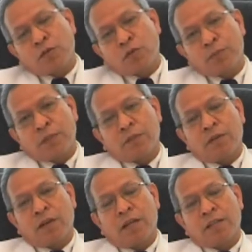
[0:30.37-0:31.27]
Hospital
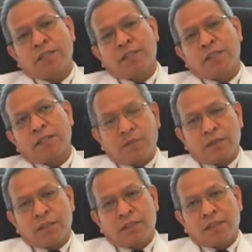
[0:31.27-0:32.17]
for the last
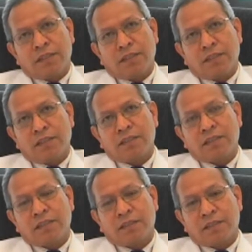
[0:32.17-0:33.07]
16
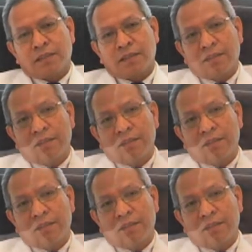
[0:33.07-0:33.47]
years.